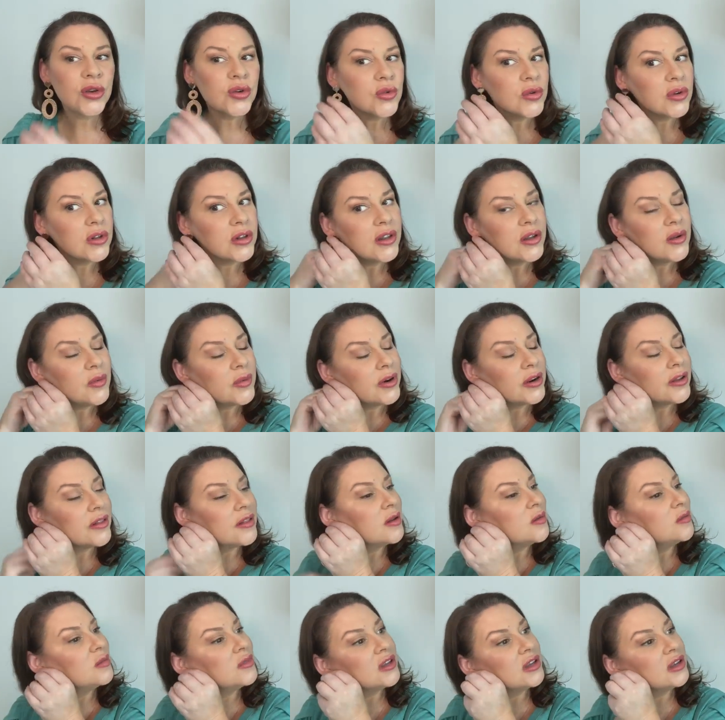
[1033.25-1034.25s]
You can really
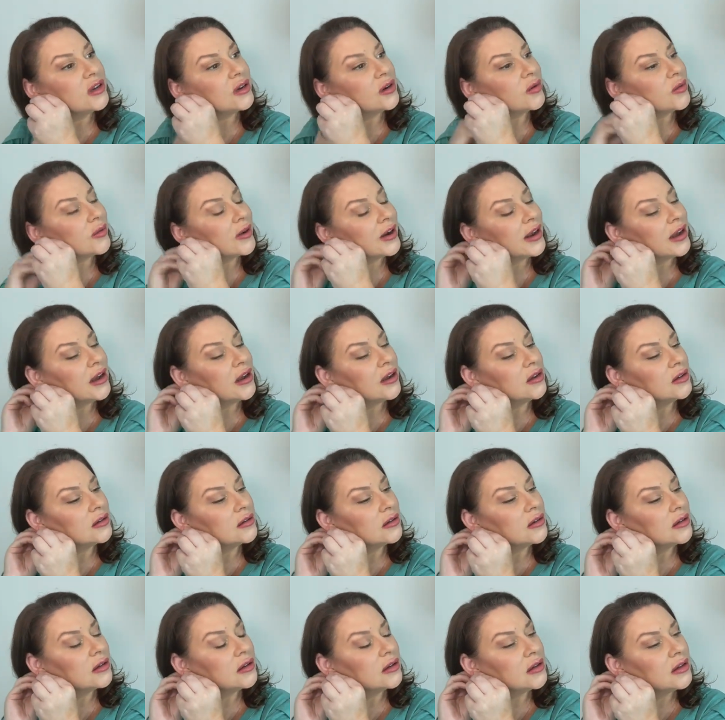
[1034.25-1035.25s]
wear them year
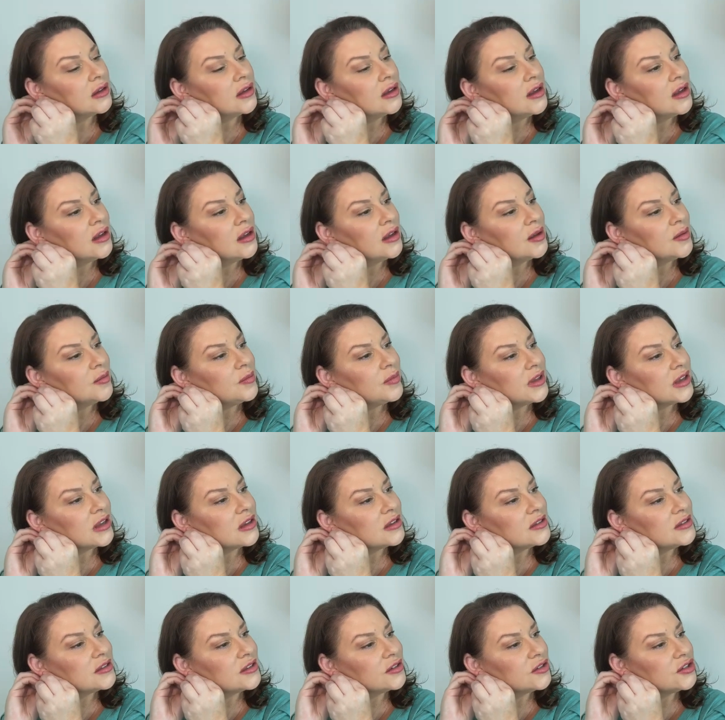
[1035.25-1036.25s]
round
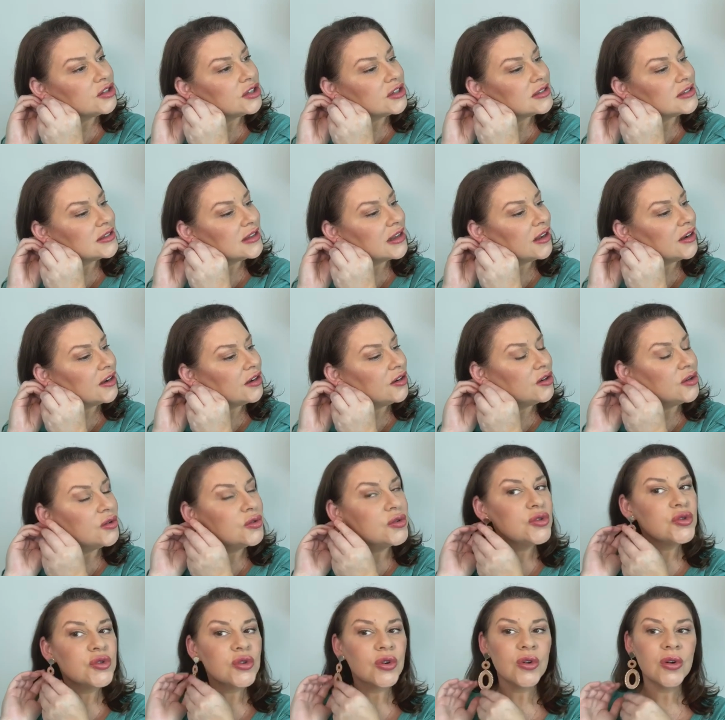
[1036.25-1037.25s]
because they're just
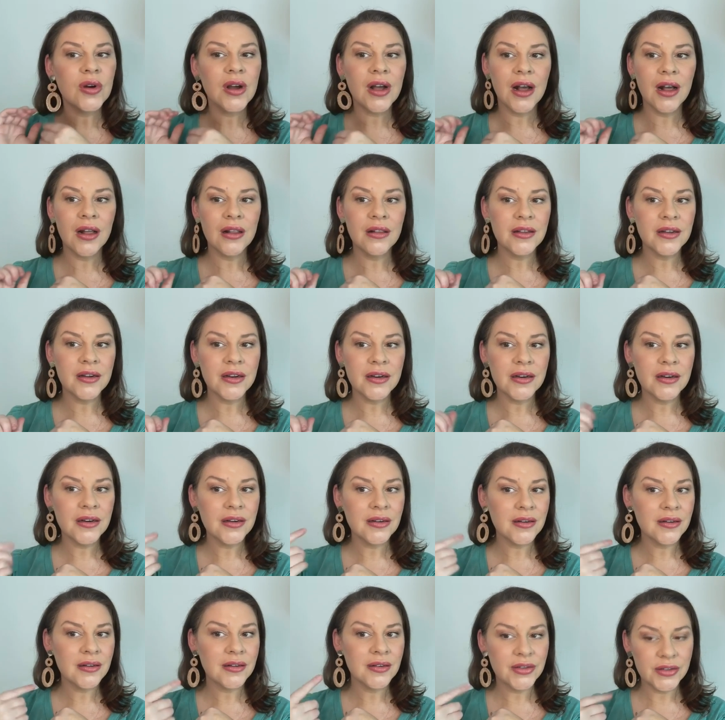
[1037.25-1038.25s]
that neutral
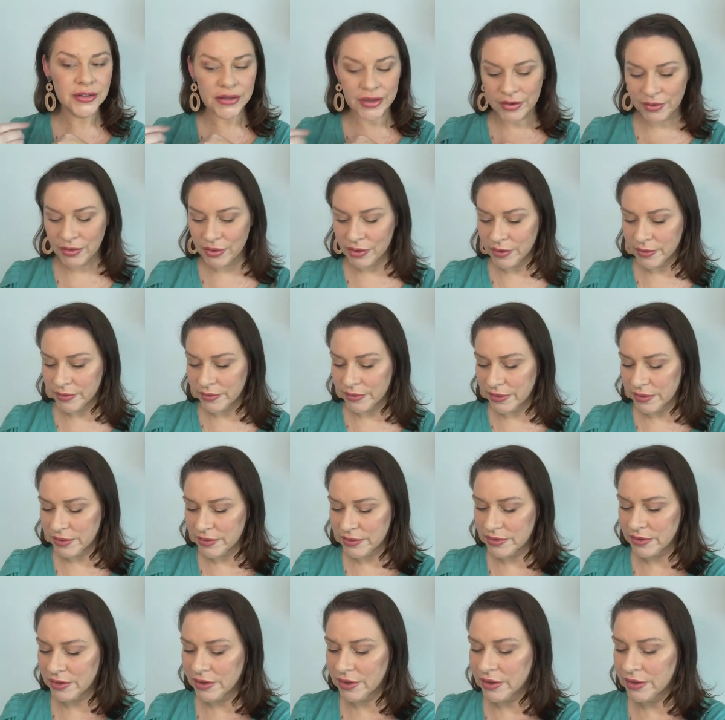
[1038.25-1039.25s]
color. Look how
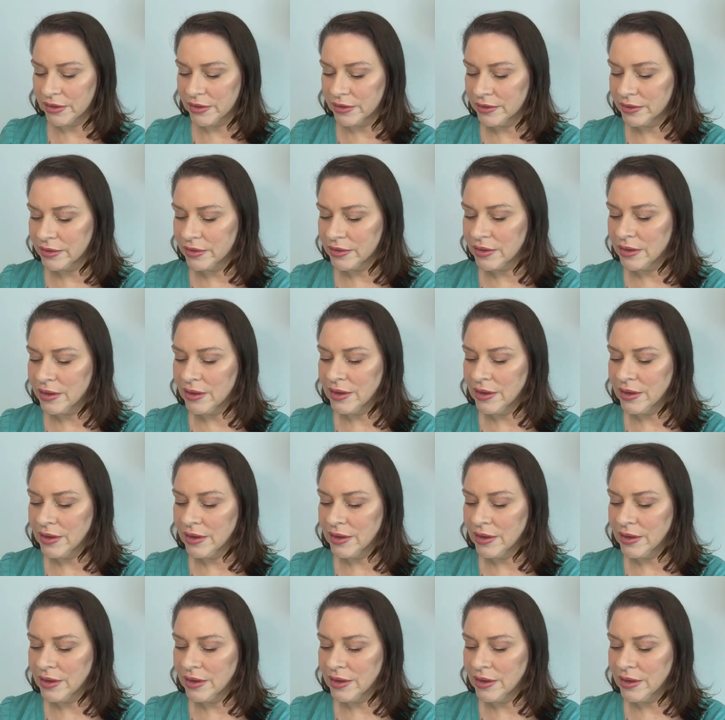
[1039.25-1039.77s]
cute those are.